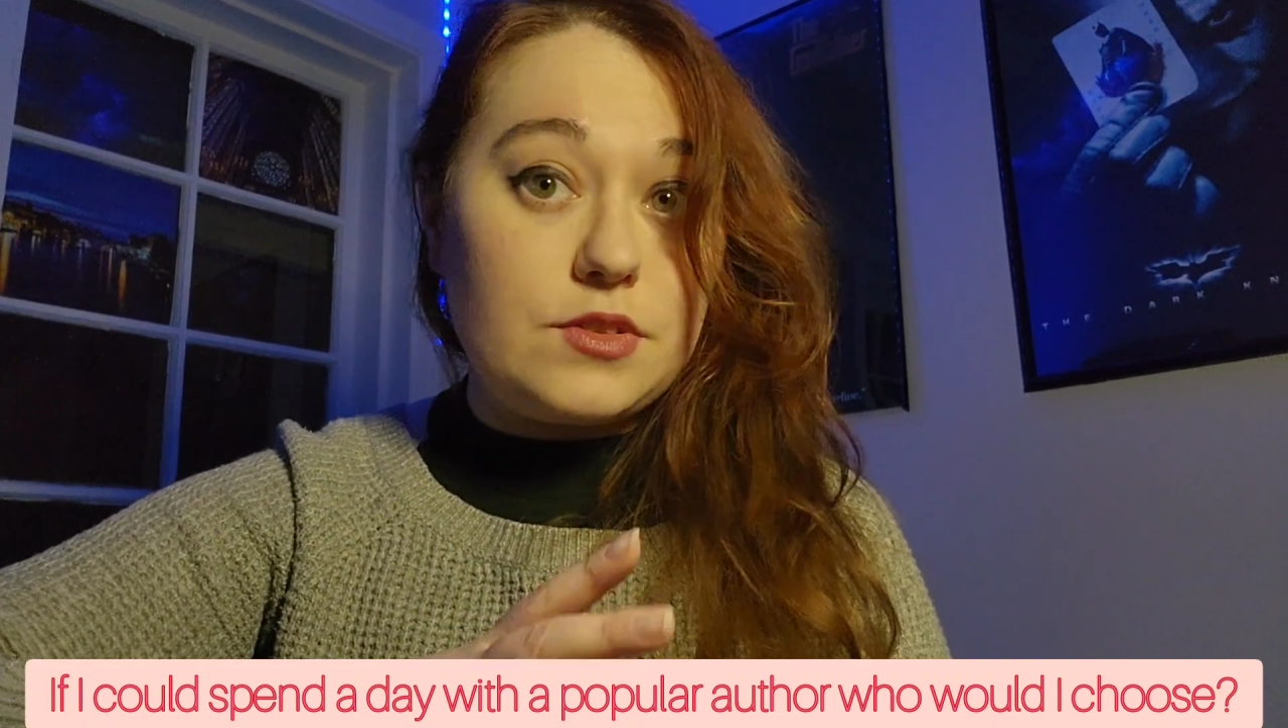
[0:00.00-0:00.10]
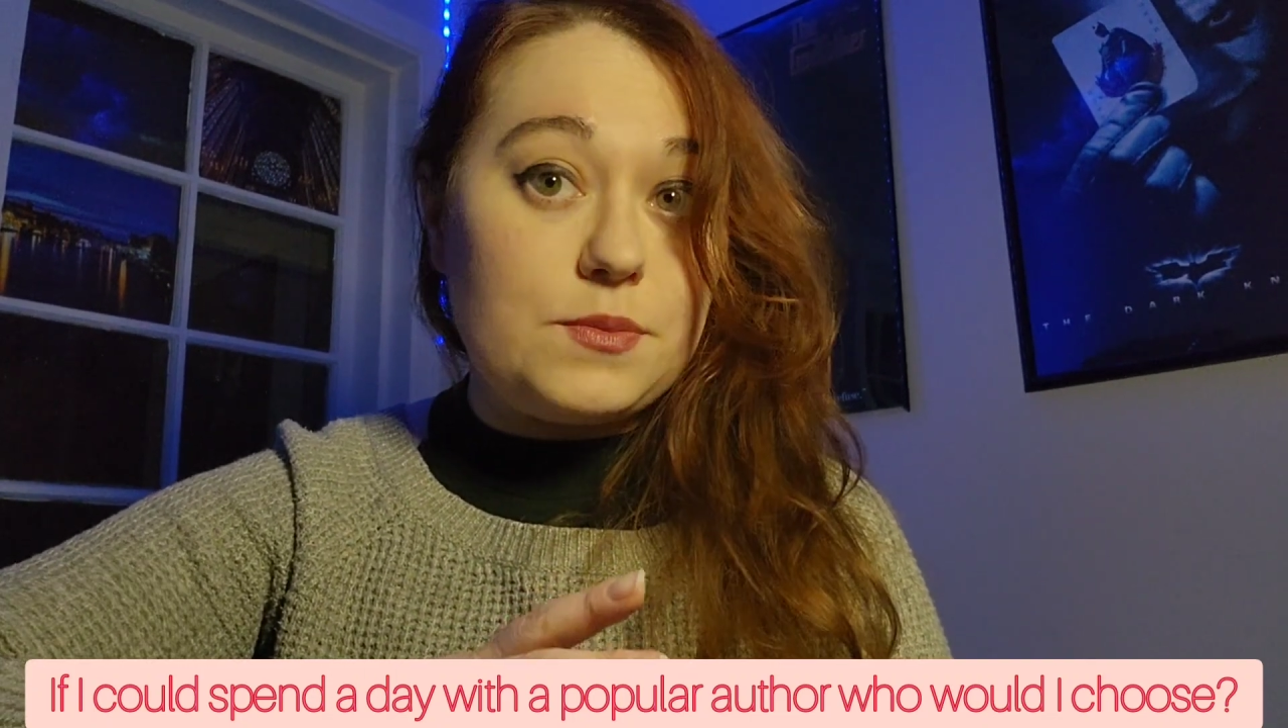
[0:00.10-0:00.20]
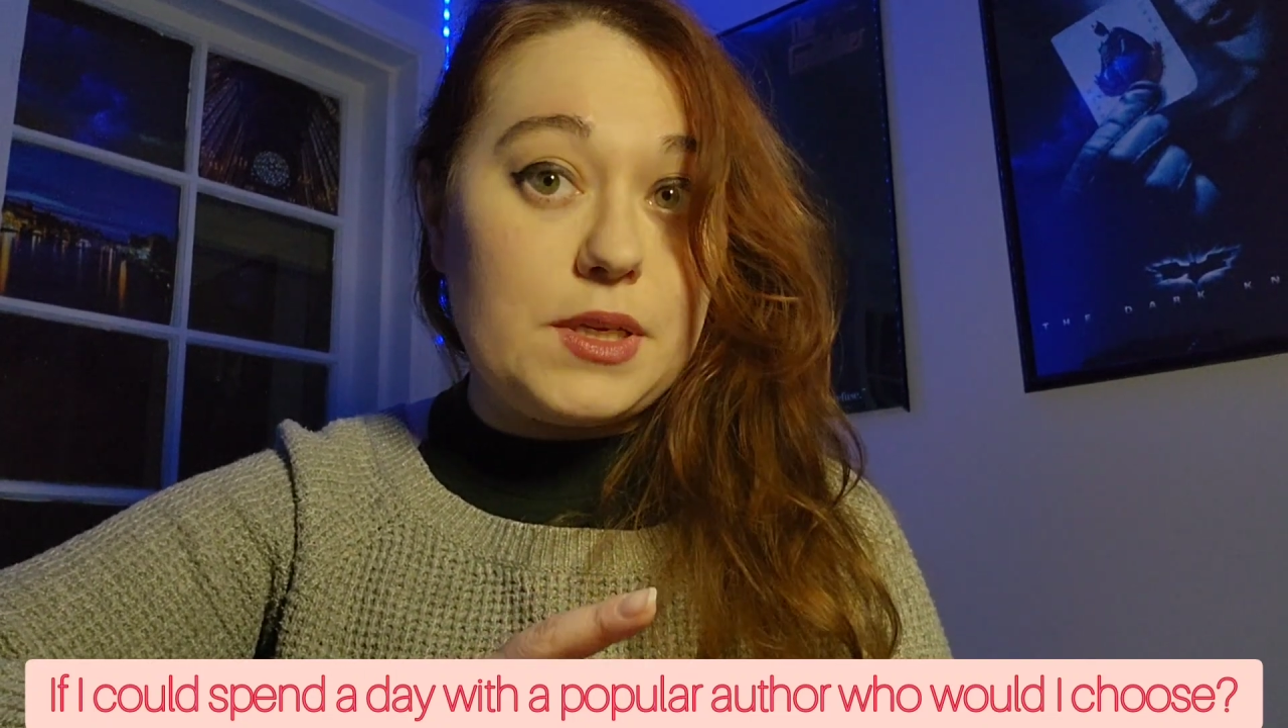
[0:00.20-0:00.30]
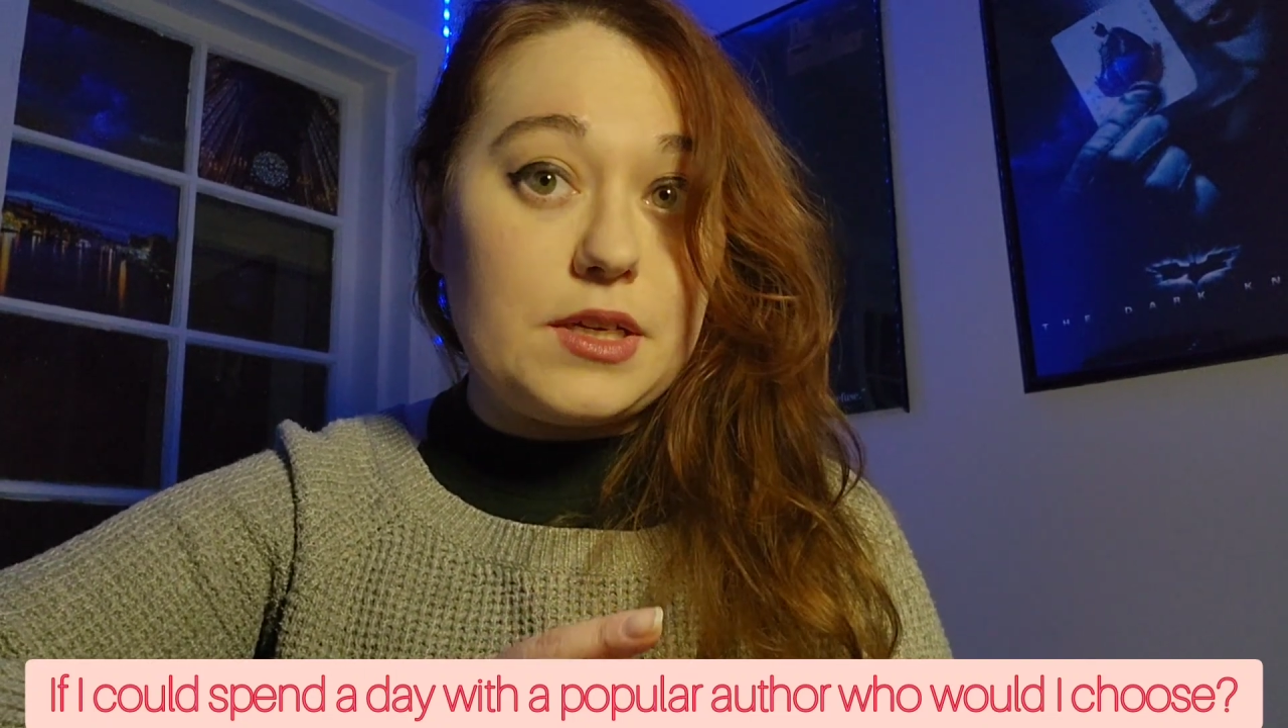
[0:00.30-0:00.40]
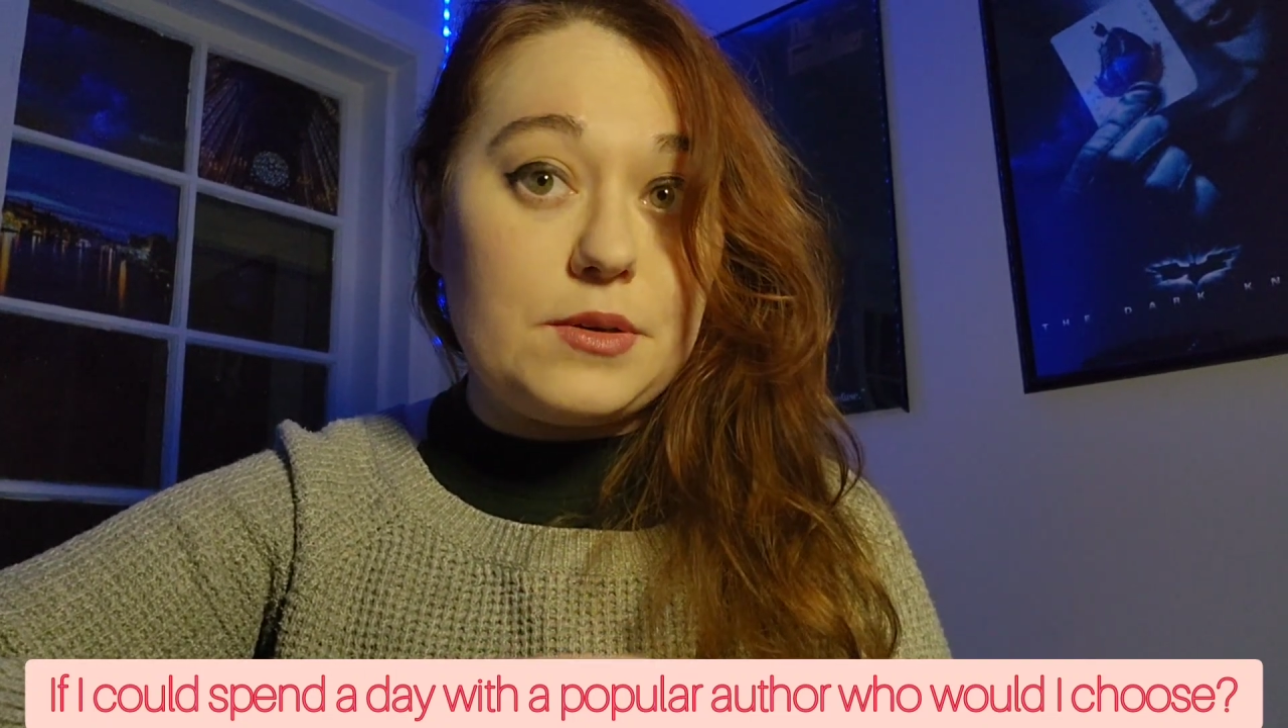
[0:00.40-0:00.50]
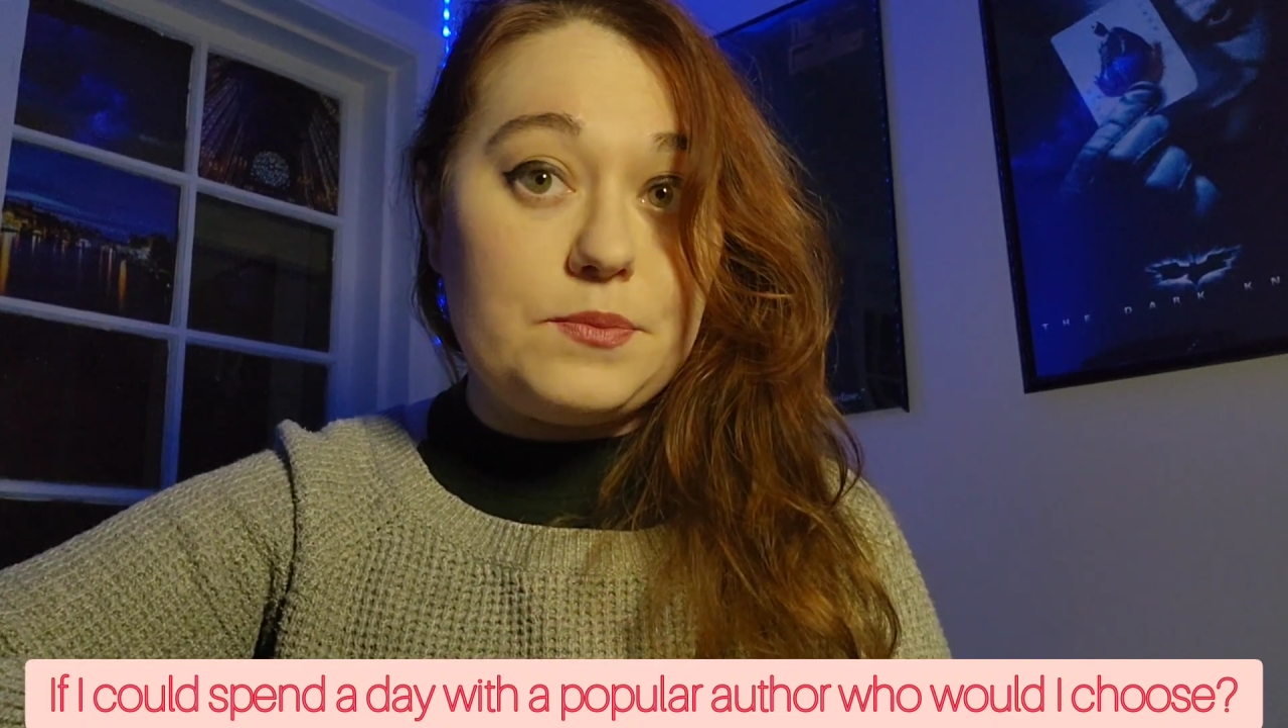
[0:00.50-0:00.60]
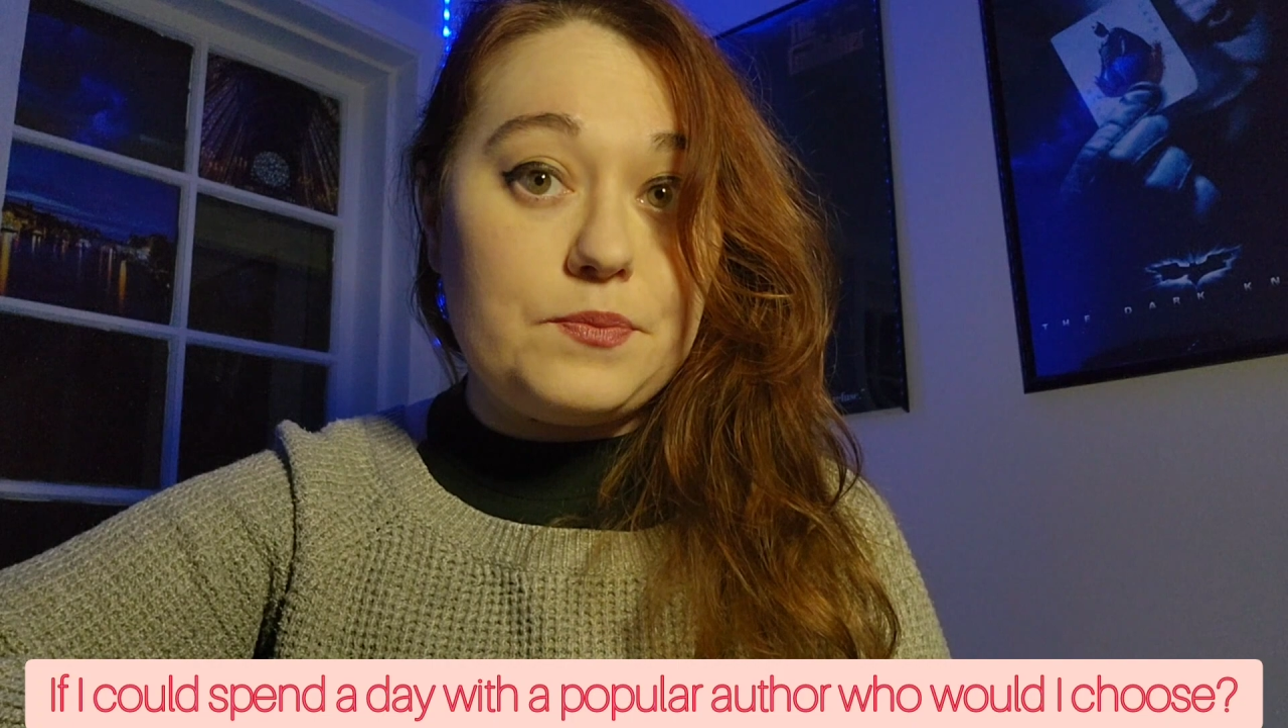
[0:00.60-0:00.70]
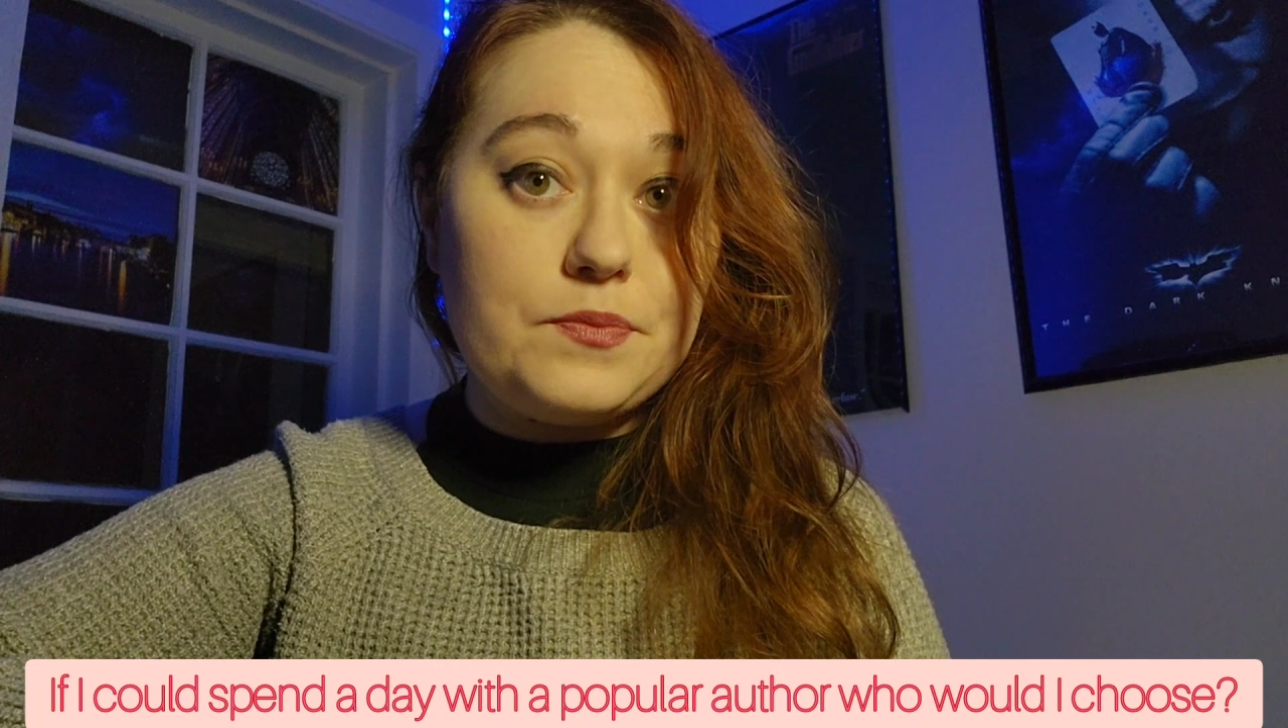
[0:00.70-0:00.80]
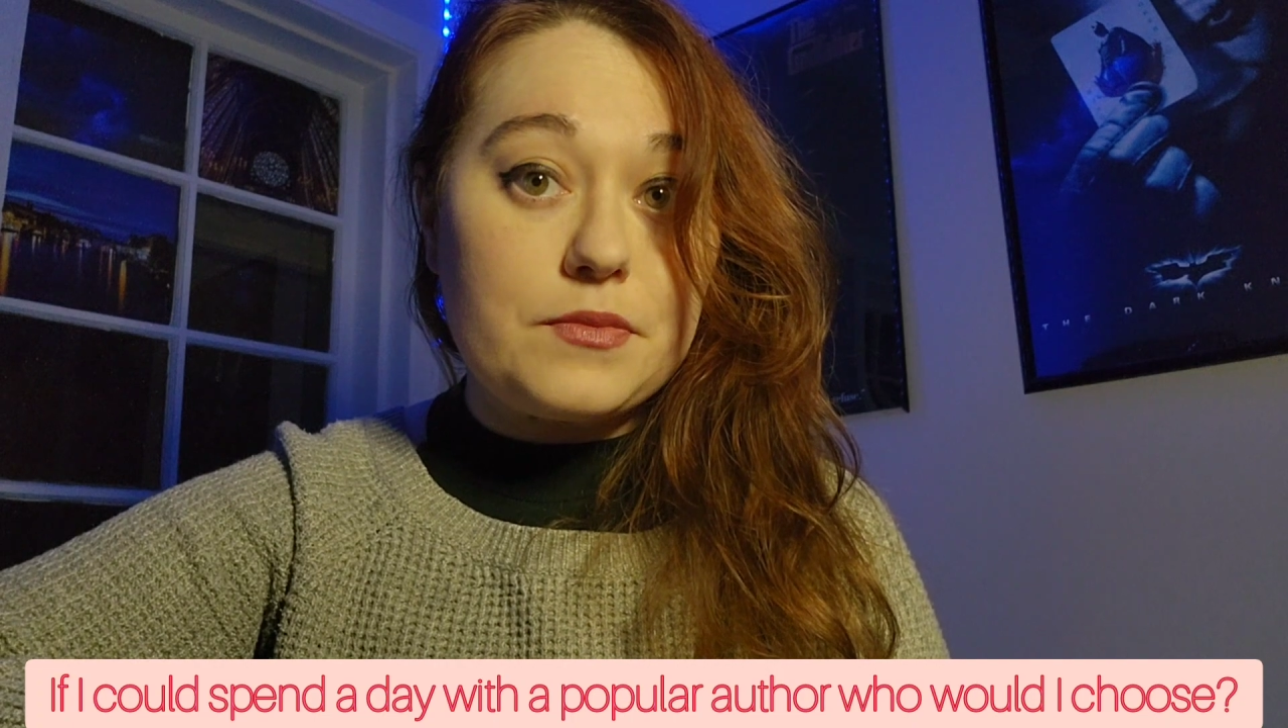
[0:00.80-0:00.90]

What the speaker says: to meet him.